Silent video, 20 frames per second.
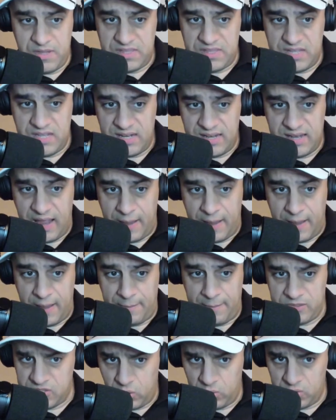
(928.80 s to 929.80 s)
beat the
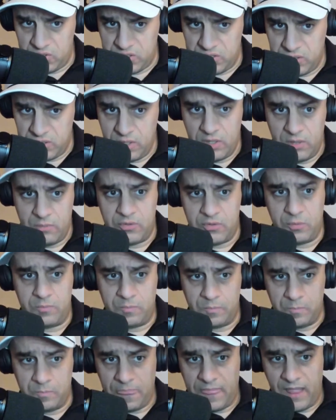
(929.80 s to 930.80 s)
Indianapolis Colts to
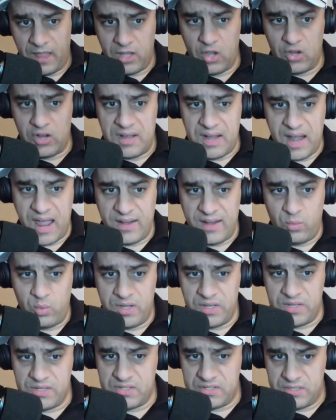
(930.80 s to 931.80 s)
go to 9
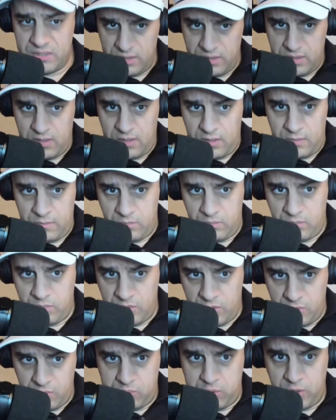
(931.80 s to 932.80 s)
wins,
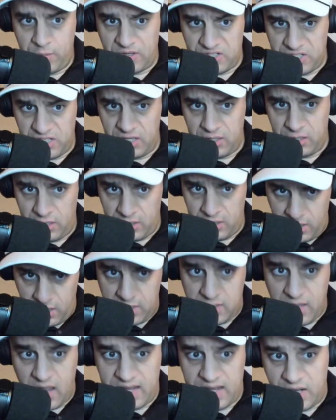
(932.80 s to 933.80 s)
pretty much
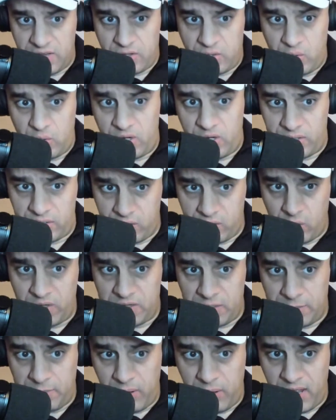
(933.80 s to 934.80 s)
knocking on the door to
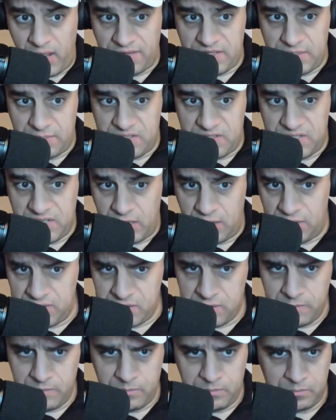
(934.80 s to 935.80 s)
going to the playoffs
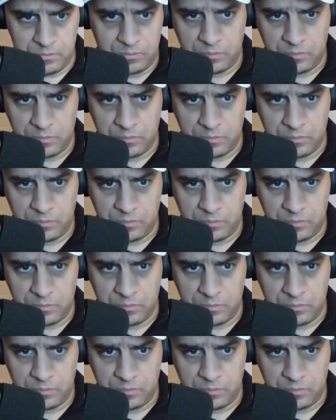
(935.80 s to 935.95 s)
themselves.